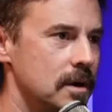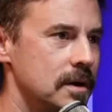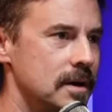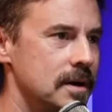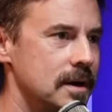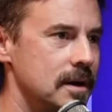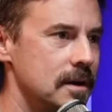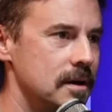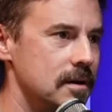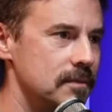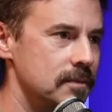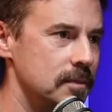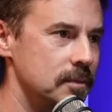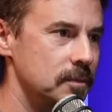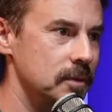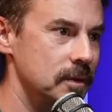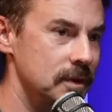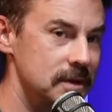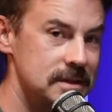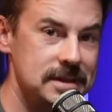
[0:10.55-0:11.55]
here from
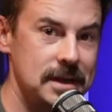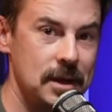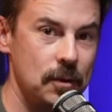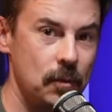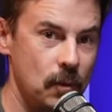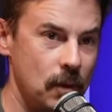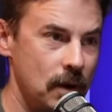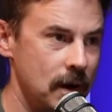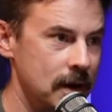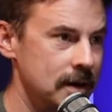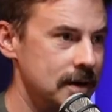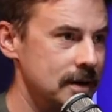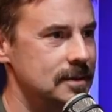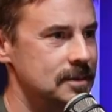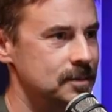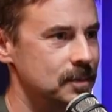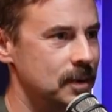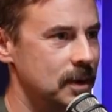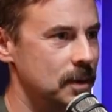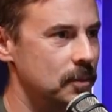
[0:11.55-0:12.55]
Real Estate One.
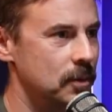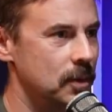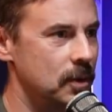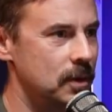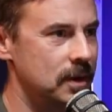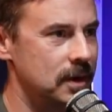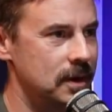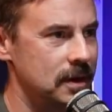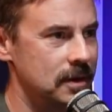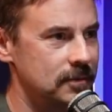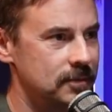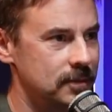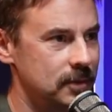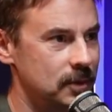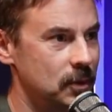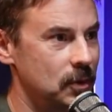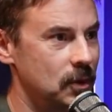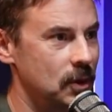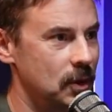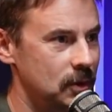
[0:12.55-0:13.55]
Been a broker here for
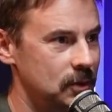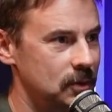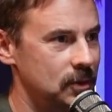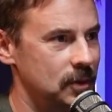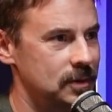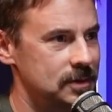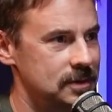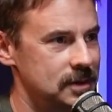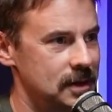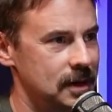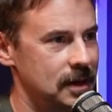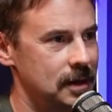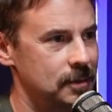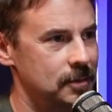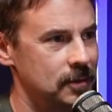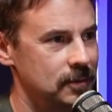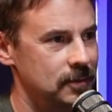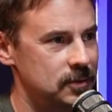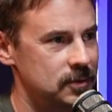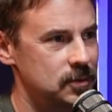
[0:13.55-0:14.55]
a long, long time,
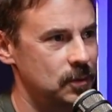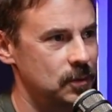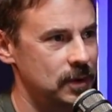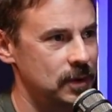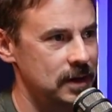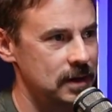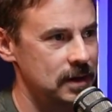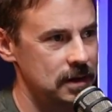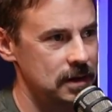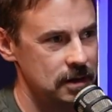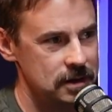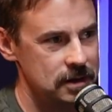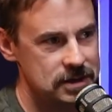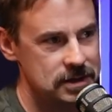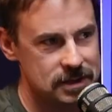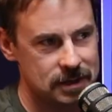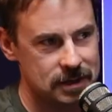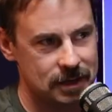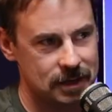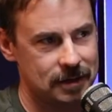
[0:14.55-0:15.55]
over 20
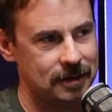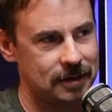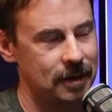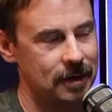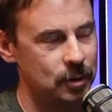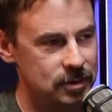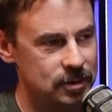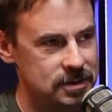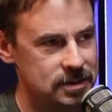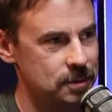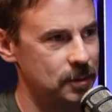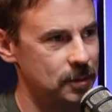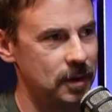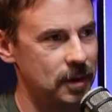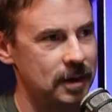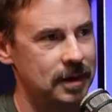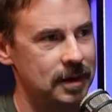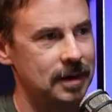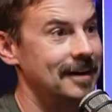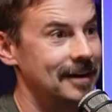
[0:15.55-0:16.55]
years, and knows the
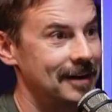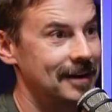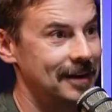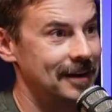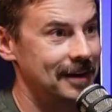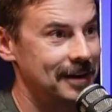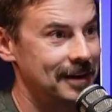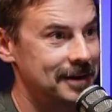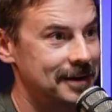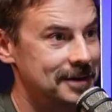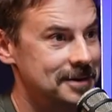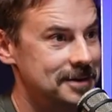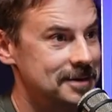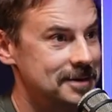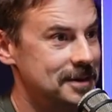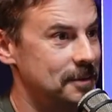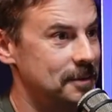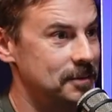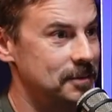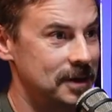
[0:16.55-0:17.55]
market. And
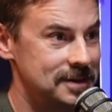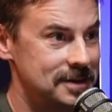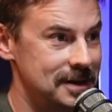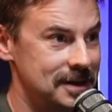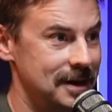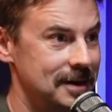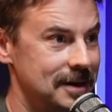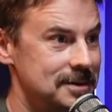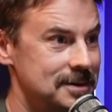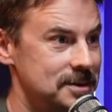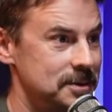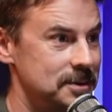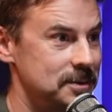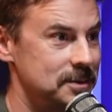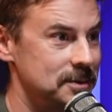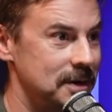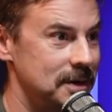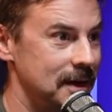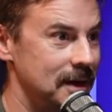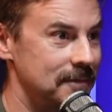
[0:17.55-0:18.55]
I'm excited to
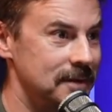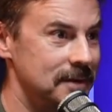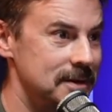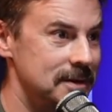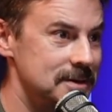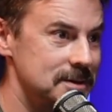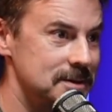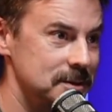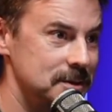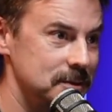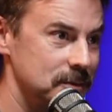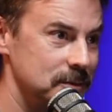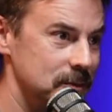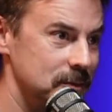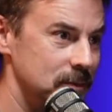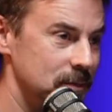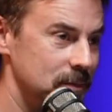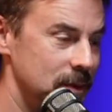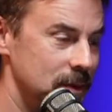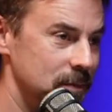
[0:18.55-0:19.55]
dive into
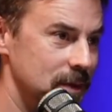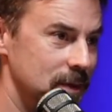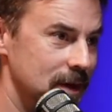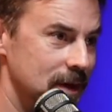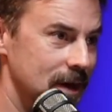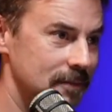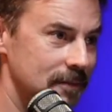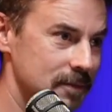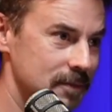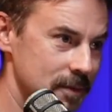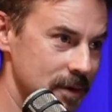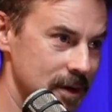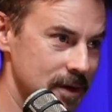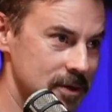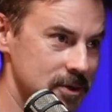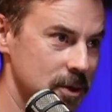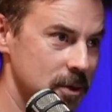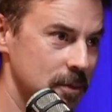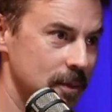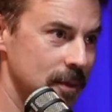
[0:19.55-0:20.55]
what we got for
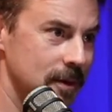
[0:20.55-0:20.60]
October.